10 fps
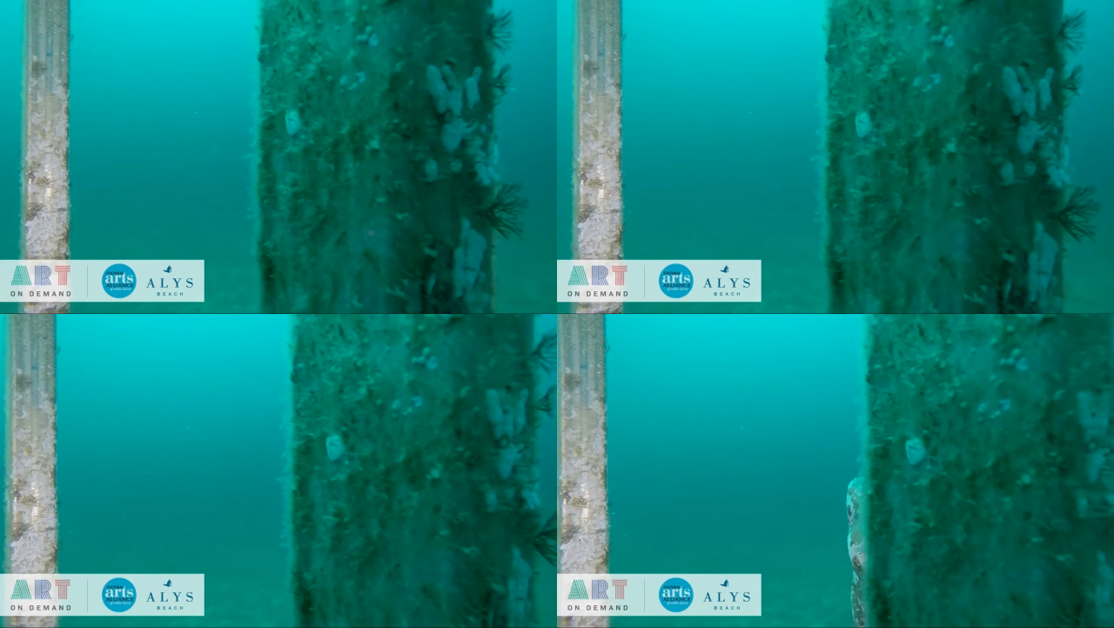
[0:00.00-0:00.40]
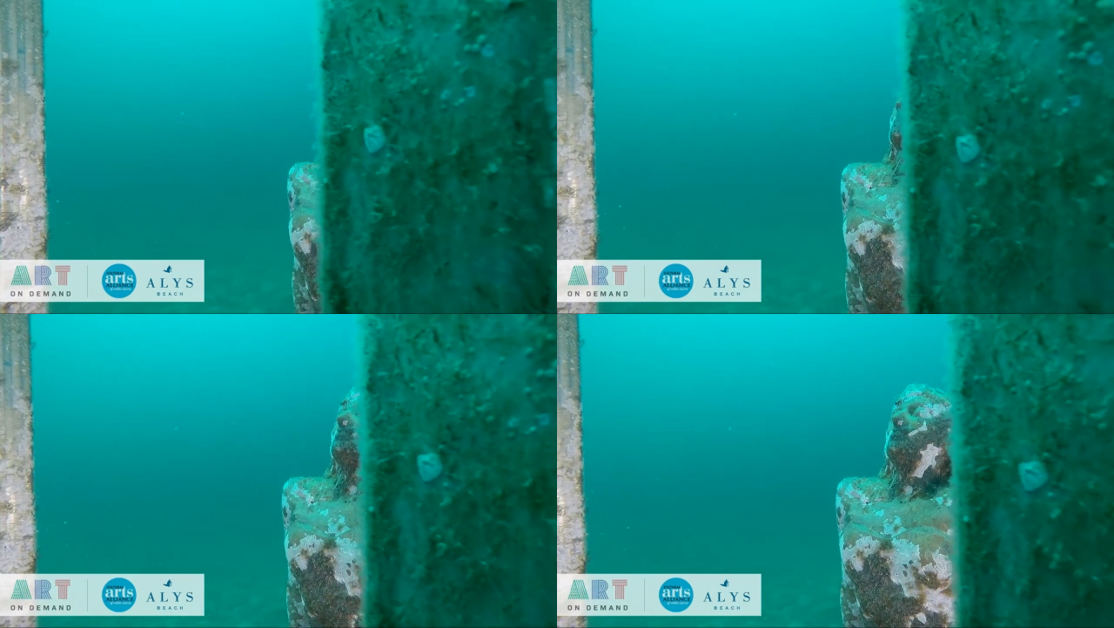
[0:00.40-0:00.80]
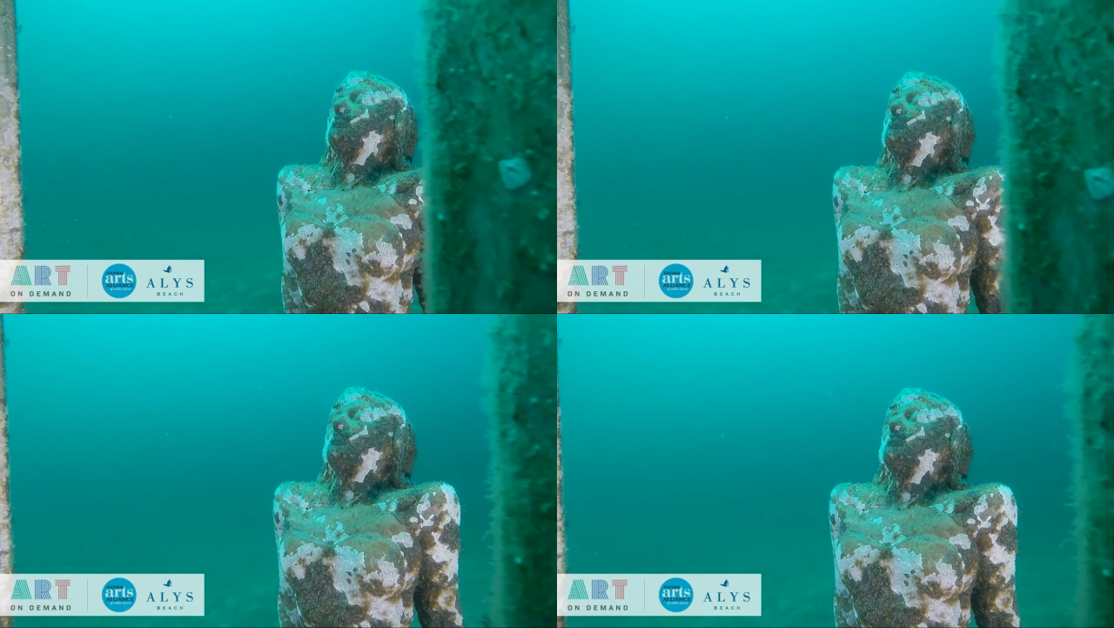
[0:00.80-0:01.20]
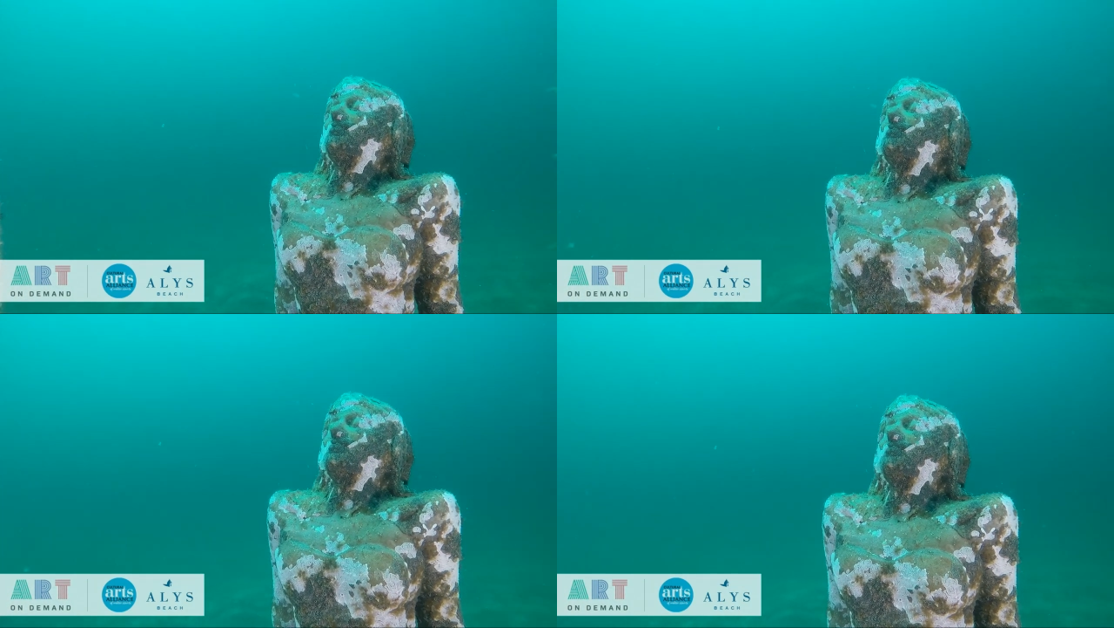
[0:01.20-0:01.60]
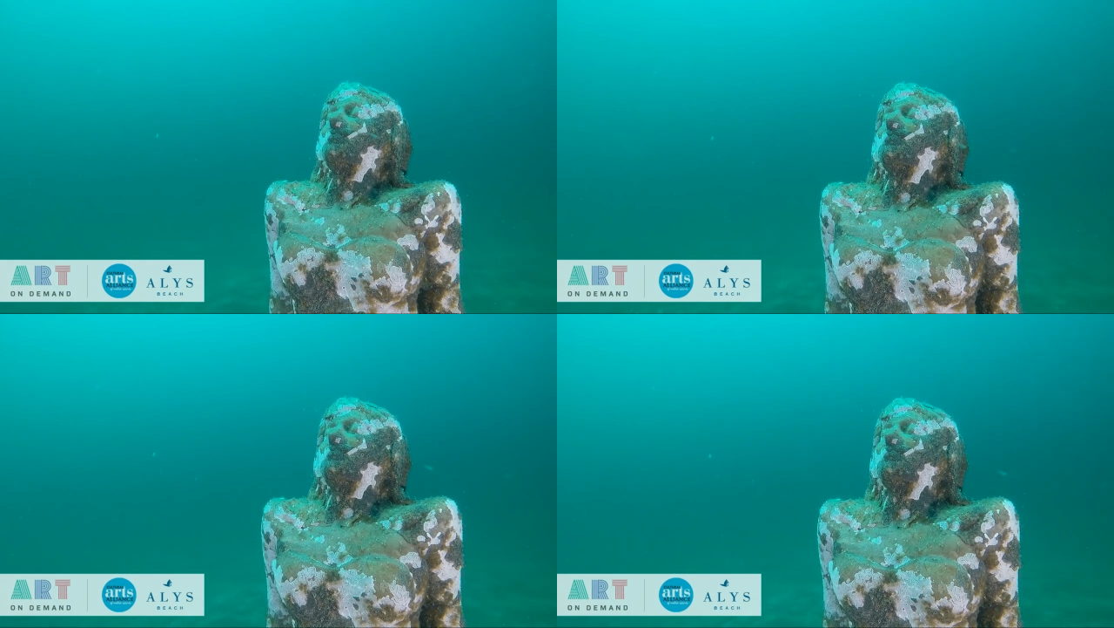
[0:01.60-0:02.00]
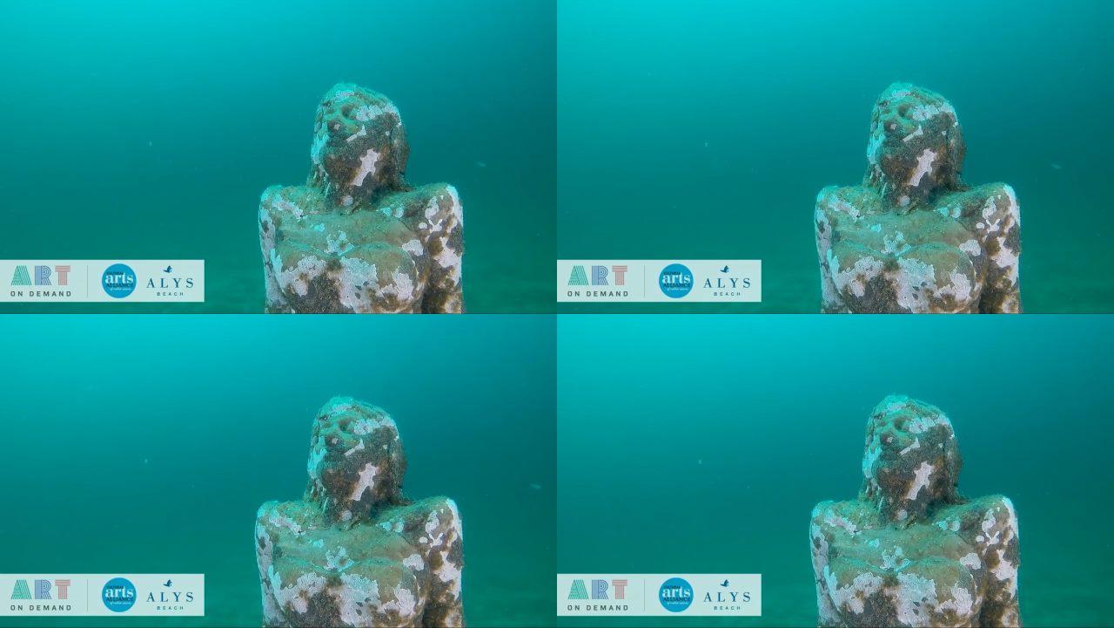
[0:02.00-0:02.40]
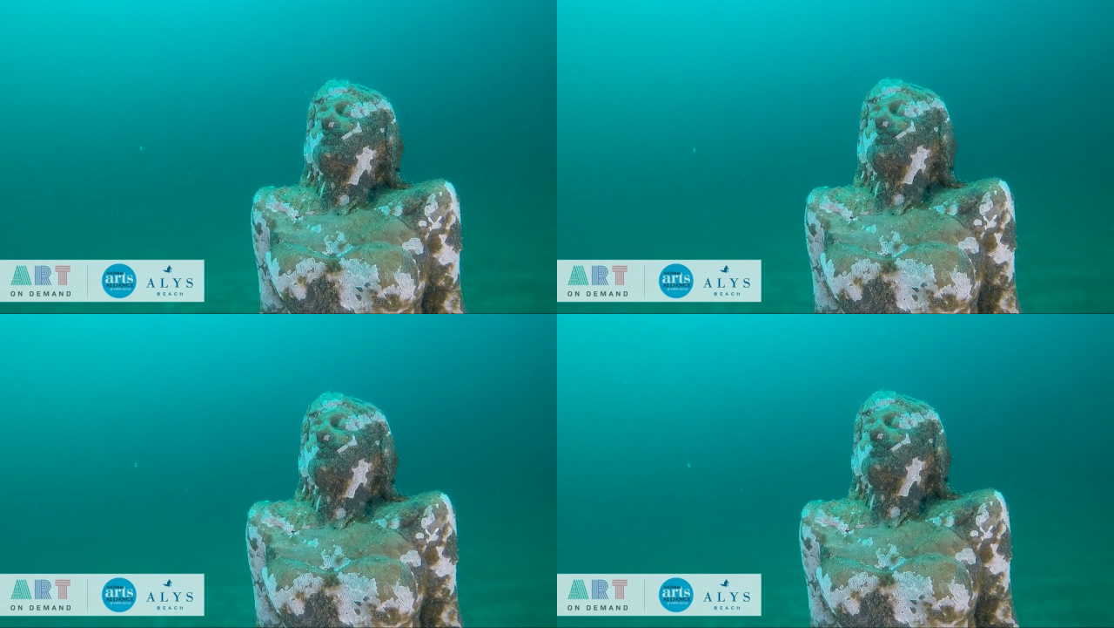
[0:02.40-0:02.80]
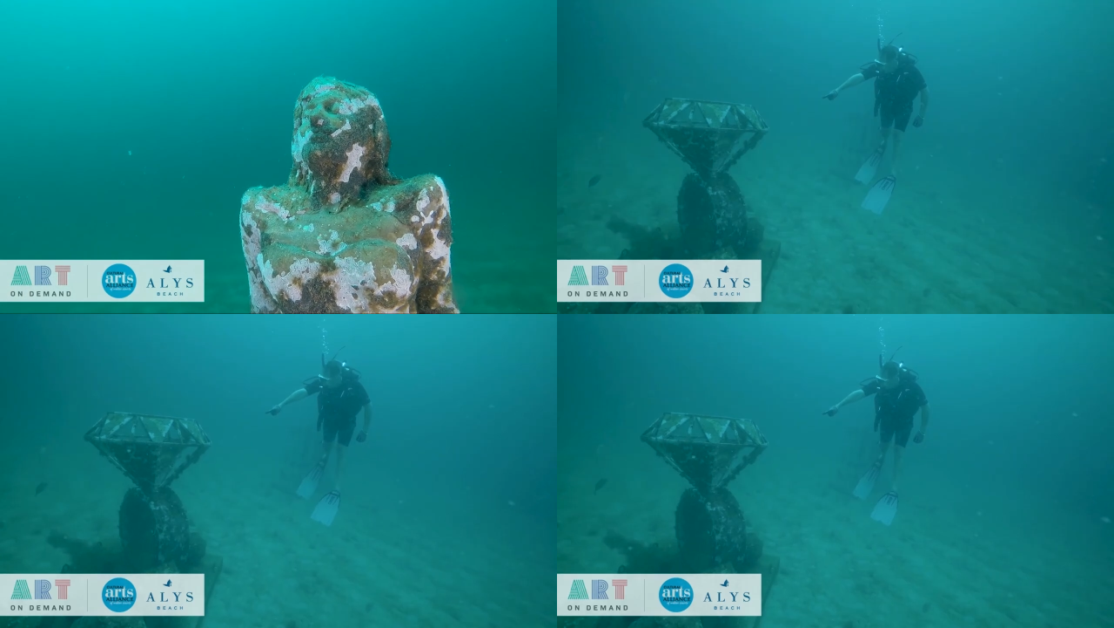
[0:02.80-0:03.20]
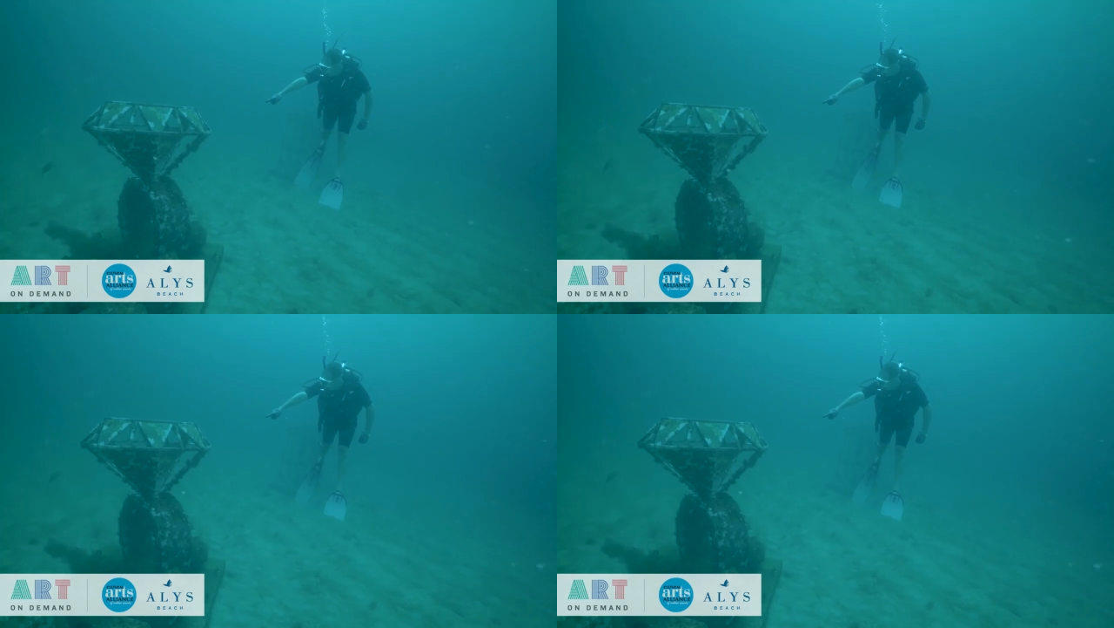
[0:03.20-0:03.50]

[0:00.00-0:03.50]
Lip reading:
No face is visible, so there are no lips to read.